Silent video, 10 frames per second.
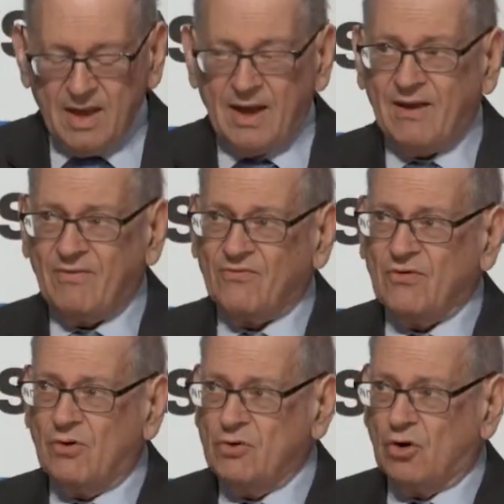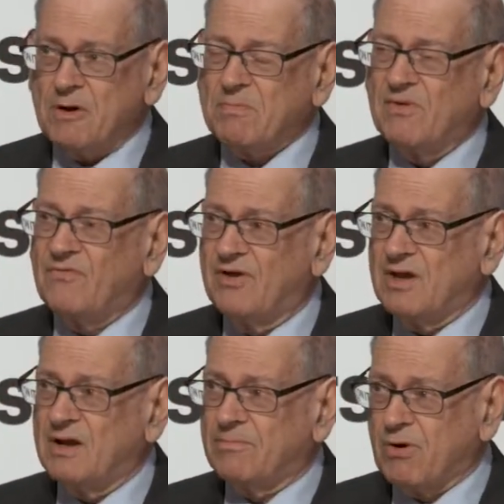And so DARPA
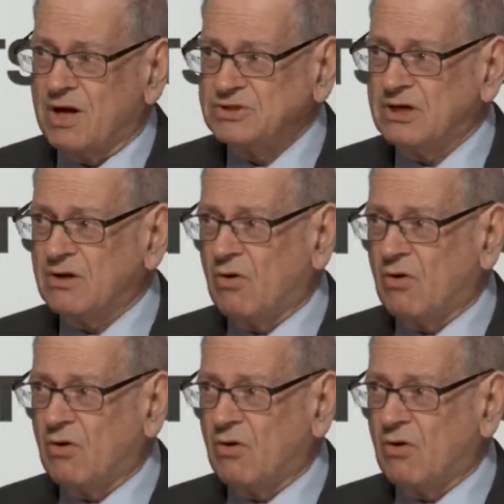funded a project